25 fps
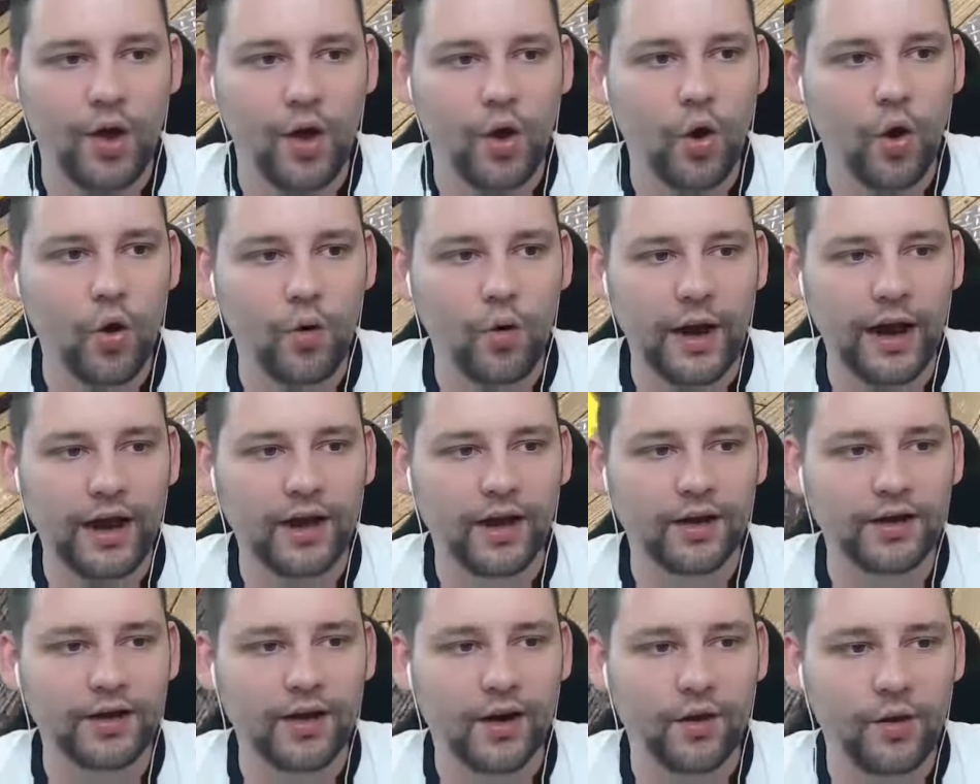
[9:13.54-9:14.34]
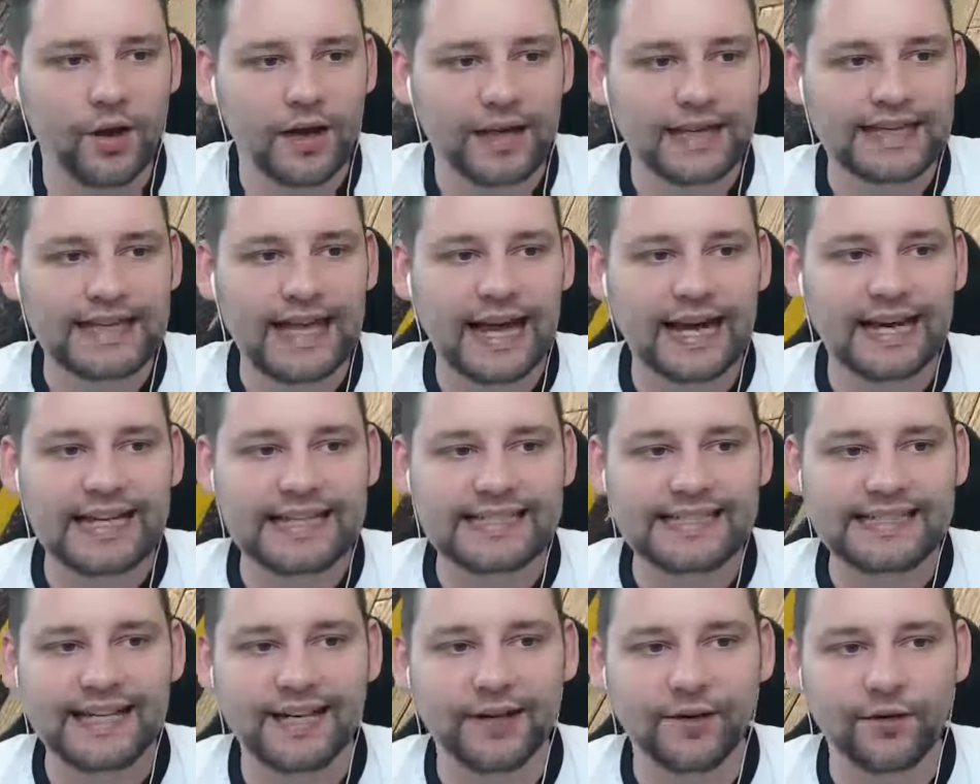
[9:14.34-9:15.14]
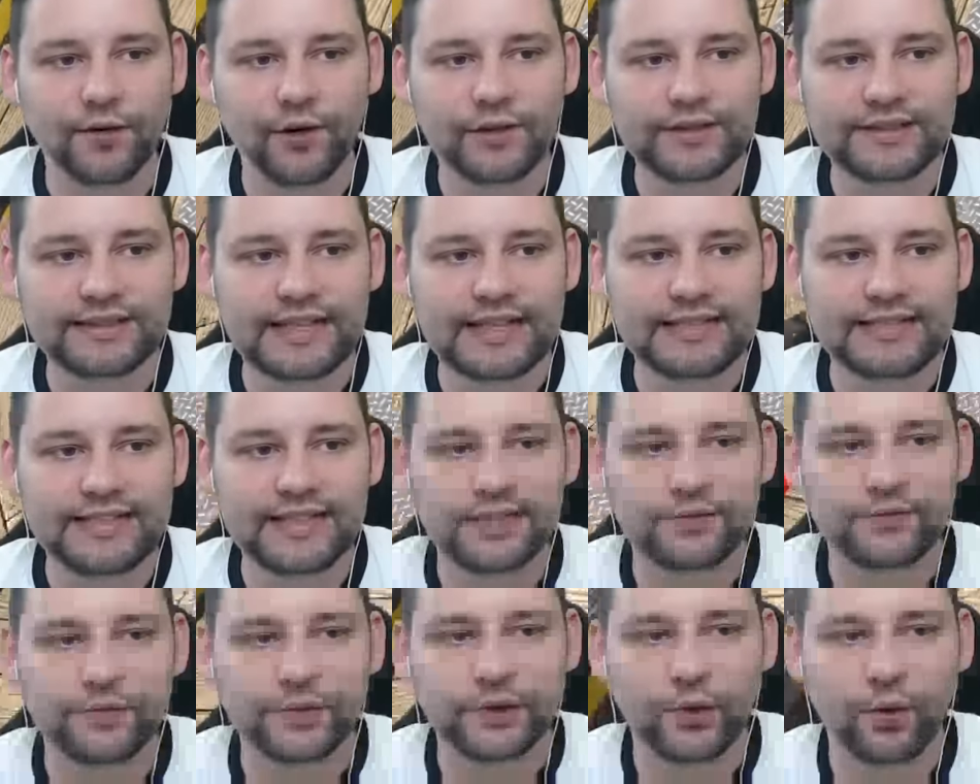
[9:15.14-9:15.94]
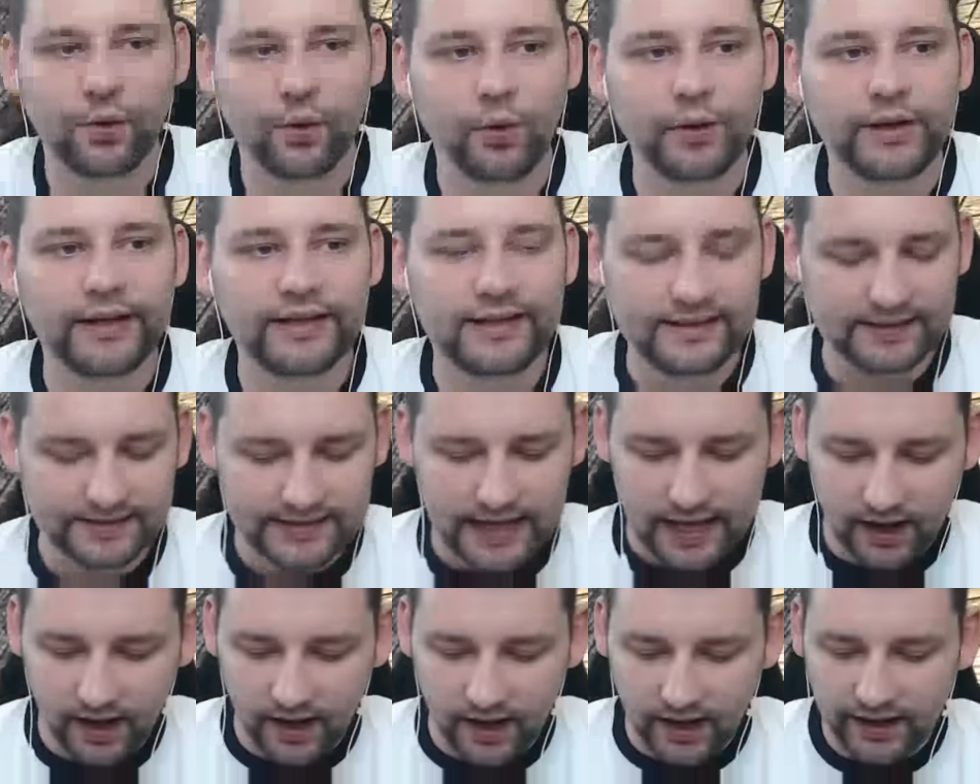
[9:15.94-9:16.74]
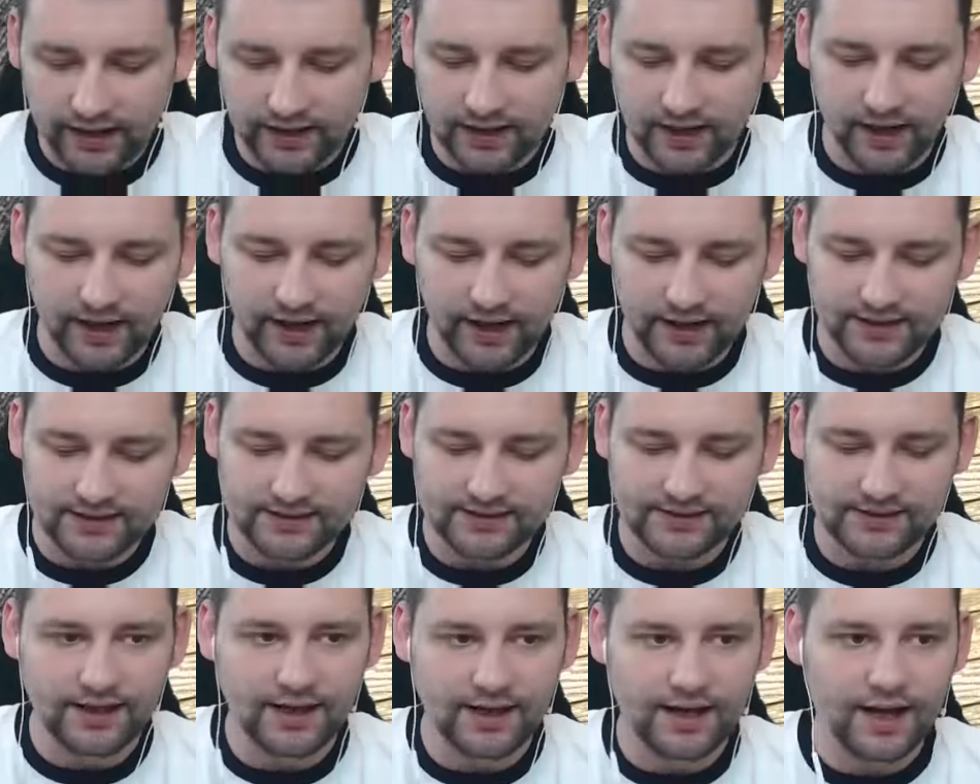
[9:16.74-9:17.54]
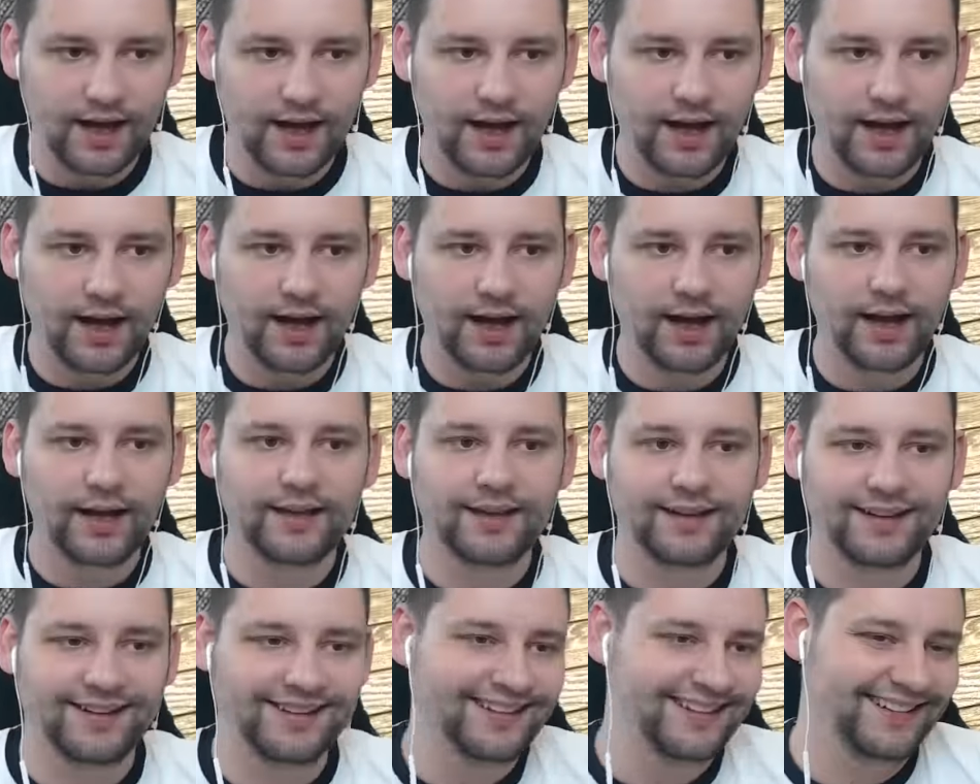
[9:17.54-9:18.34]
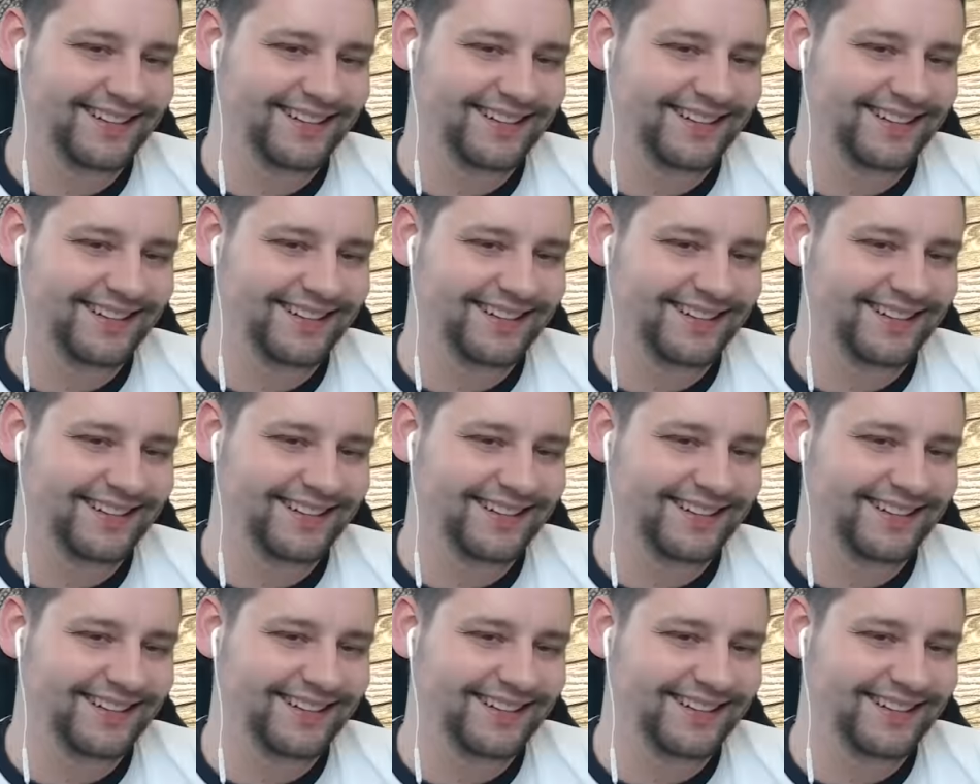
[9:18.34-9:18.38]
Oh, hang on. Ho. Galaxy Hero says he's recording. Say hi, guys. Hi.